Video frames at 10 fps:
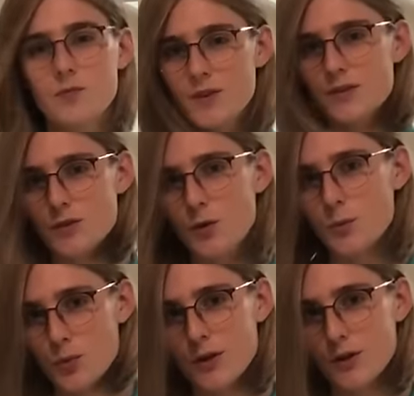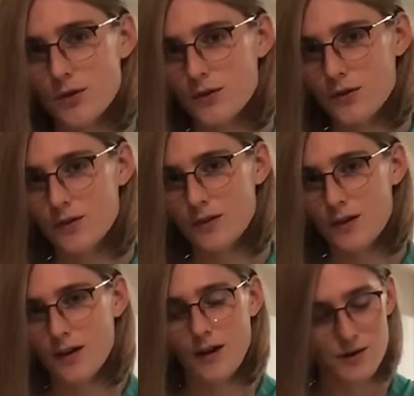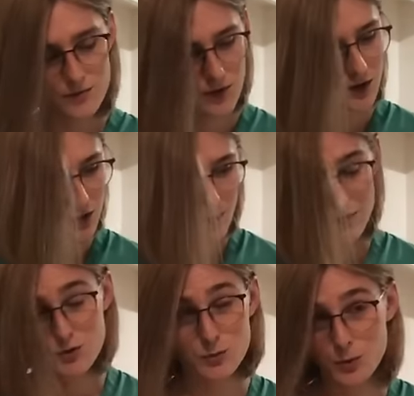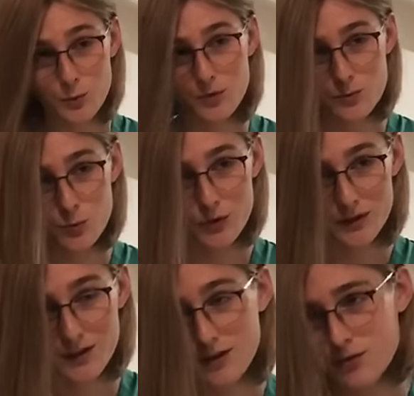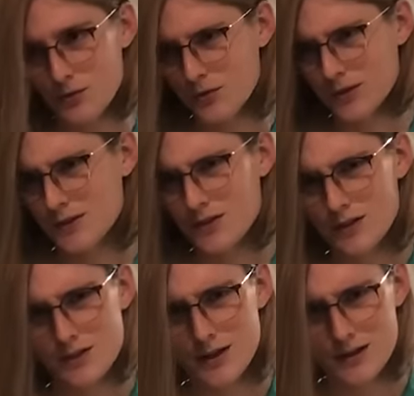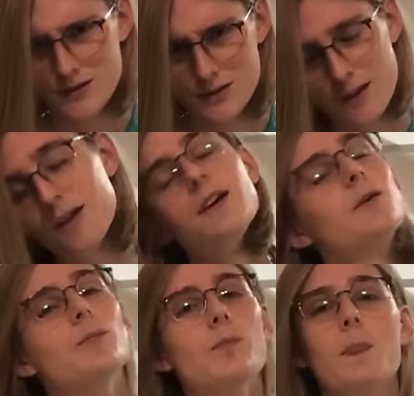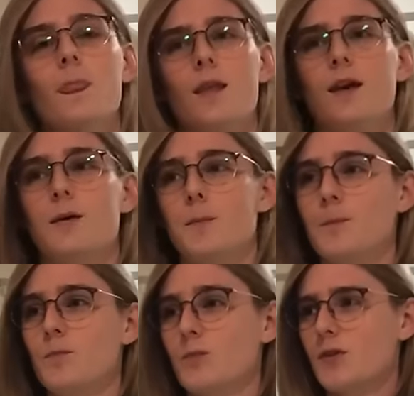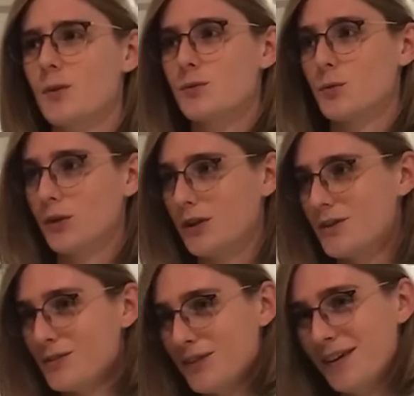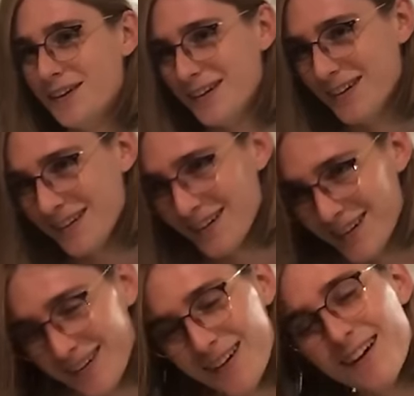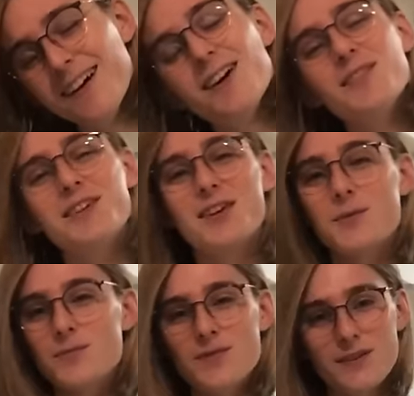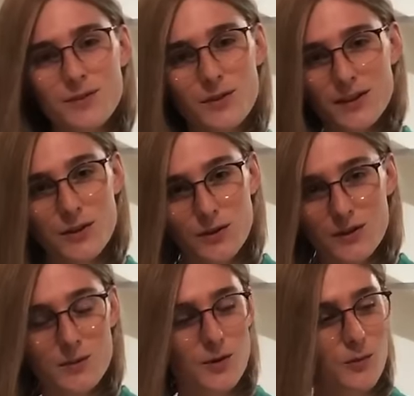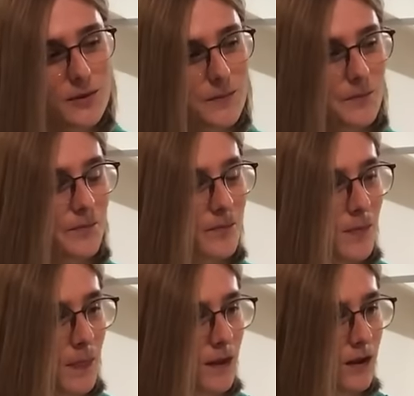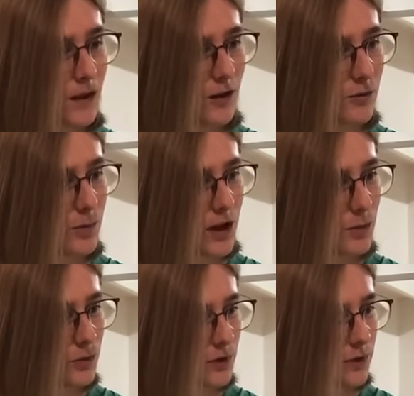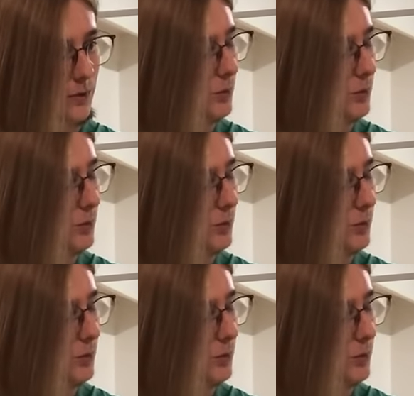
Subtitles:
things are going pretty good. I finally managed to poop this morning after fucking 6 days. So that was a relief. But I'm feeling really good at the moment. I've been able to